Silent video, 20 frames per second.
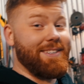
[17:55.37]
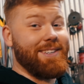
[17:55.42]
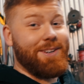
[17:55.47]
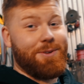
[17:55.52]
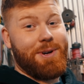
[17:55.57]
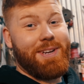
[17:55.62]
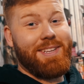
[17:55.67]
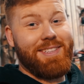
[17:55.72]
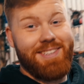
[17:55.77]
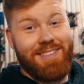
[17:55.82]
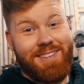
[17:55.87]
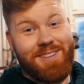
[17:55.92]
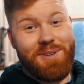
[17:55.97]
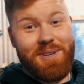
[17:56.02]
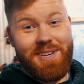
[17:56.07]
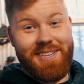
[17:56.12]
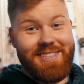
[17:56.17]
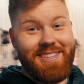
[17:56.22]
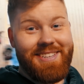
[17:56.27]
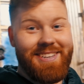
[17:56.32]
great.
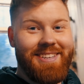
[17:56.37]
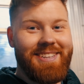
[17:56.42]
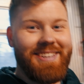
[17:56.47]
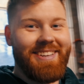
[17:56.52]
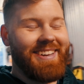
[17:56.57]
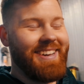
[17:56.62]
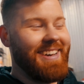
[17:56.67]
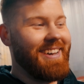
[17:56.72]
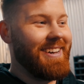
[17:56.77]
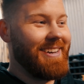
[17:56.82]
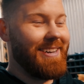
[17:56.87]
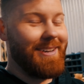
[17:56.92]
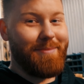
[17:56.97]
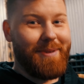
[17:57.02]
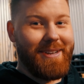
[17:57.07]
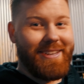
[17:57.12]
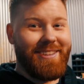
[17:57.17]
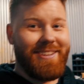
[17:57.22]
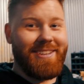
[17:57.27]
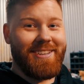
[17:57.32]

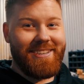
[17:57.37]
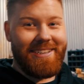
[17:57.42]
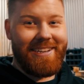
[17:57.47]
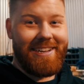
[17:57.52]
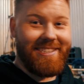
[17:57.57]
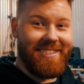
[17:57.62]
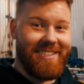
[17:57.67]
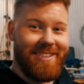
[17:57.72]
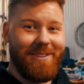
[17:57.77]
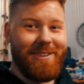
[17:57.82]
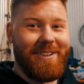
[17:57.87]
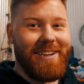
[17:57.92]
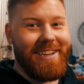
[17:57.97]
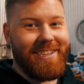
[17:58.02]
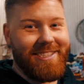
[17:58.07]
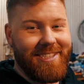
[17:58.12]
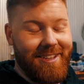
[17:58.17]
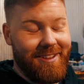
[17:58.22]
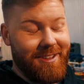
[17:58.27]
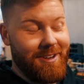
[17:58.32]
But I'll see you
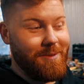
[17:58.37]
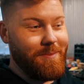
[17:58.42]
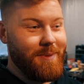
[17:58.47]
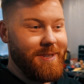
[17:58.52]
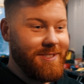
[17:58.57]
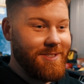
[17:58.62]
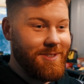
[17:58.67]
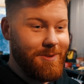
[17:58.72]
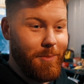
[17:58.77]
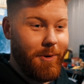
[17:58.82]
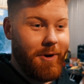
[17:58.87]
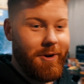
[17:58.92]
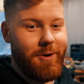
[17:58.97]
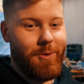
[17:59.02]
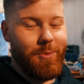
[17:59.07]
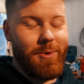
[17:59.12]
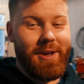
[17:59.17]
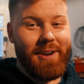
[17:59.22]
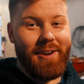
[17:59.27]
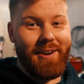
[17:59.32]
guys in a little bit
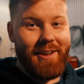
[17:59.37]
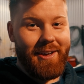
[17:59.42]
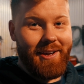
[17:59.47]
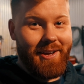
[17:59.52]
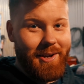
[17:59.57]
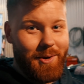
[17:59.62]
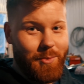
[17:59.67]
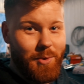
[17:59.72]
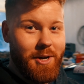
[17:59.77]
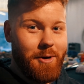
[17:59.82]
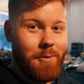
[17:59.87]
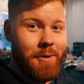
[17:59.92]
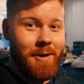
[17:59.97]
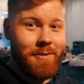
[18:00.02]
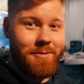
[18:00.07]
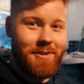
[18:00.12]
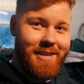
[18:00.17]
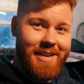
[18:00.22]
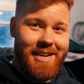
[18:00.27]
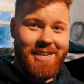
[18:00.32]
tomorrow when we go
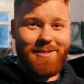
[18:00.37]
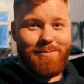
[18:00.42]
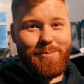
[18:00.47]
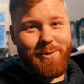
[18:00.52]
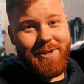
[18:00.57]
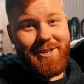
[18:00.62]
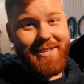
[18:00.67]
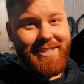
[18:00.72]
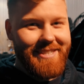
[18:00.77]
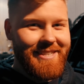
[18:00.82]
down to Casper.